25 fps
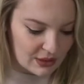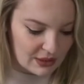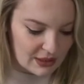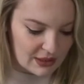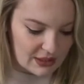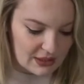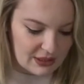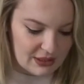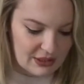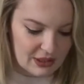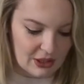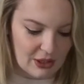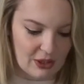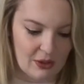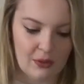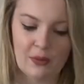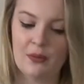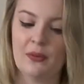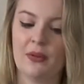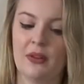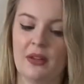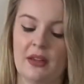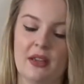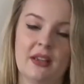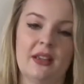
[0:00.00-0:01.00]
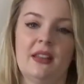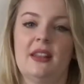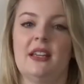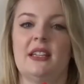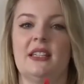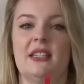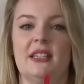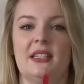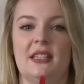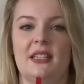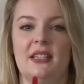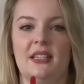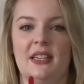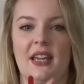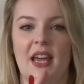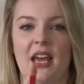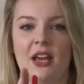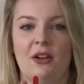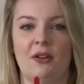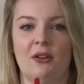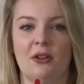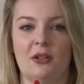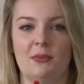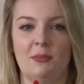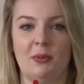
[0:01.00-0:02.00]
So this is the
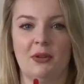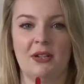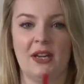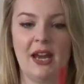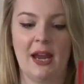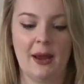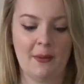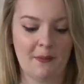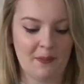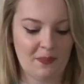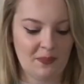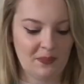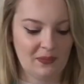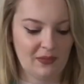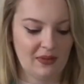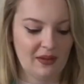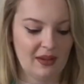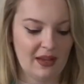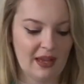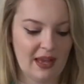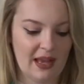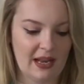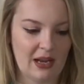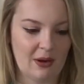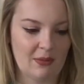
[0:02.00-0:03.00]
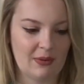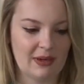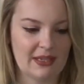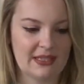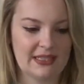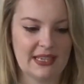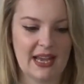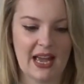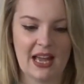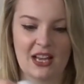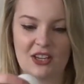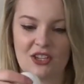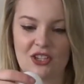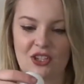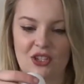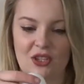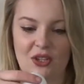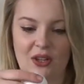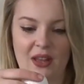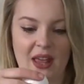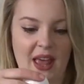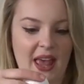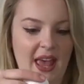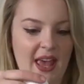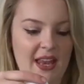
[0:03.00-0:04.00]
scarecrow's body, and it will attach to
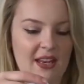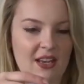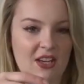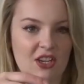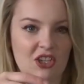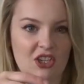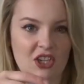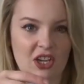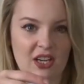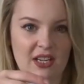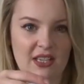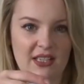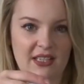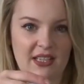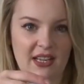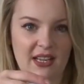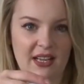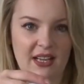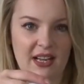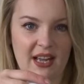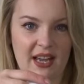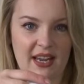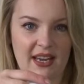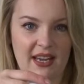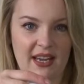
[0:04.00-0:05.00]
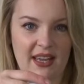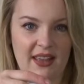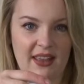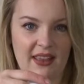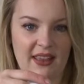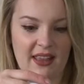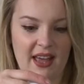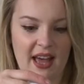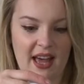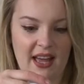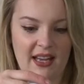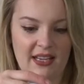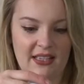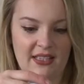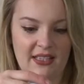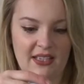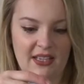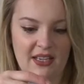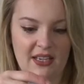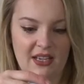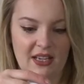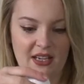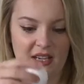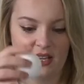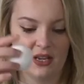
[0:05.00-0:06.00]
the head just like that.
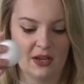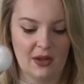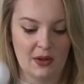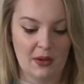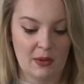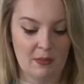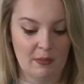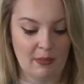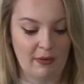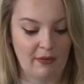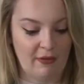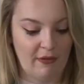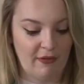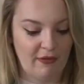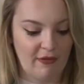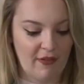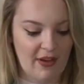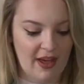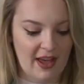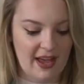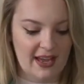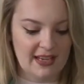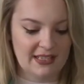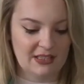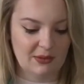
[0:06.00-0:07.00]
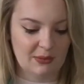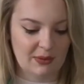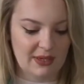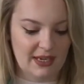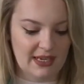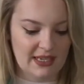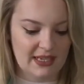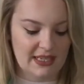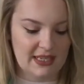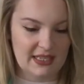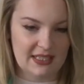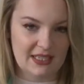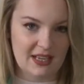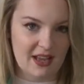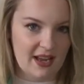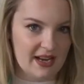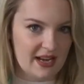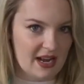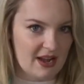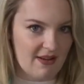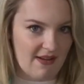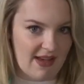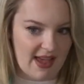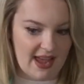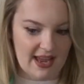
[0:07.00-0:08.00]
But first we need to design
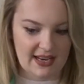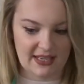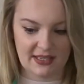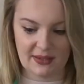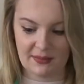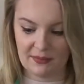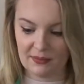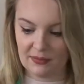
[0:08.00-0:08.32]
our head.